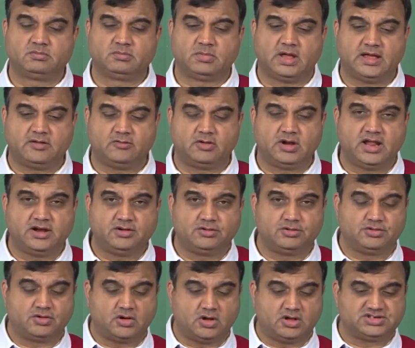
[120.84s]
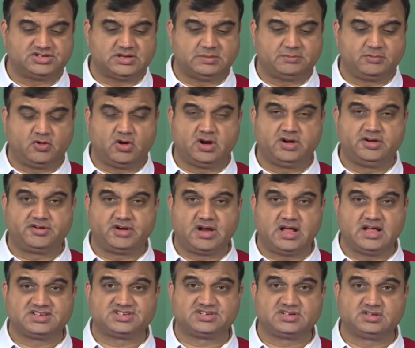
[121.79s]
I would like to draw some
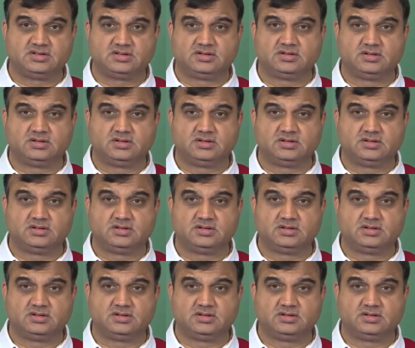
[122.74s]
contrast